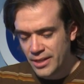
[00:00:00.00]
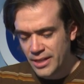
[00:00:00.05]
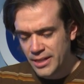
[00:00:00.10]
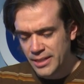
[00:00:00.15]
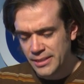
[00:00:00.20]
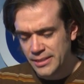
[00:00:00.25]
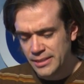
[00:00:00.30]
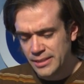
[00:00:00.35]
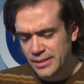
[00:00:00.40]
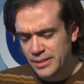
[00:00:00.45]

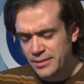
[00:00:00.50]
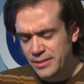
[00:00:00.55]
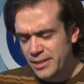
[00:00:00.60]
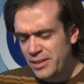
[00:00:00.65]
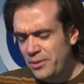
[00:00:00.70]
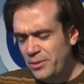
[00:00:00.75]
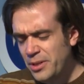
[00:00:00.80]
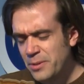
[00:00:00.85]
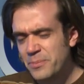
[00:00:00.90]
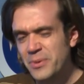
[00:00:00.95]
Uh, you know,
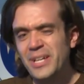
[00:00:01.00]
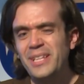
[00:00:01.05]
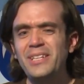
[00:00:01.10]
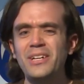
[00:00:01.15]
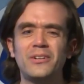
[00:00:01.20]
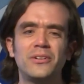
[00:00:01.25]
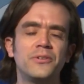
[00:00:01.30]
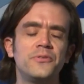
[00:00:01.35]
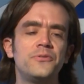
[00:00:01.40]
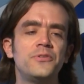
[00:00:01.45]
they'd only been
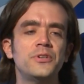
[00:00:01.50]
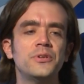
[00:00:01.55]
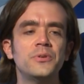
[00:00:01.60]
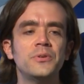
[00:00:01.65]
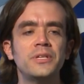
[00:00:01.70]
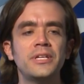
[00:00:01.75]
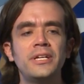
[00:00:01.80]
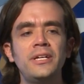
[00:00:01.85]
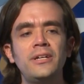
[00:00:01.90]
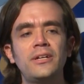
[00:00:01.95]
there a few
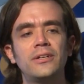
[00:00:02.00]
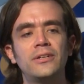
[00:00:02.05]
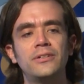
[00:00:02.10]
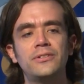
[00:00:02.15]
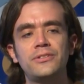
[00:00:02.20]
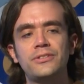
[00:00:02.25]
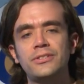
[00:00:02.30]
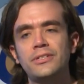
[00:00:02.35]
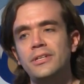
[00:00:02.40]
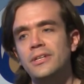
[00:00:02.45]
years.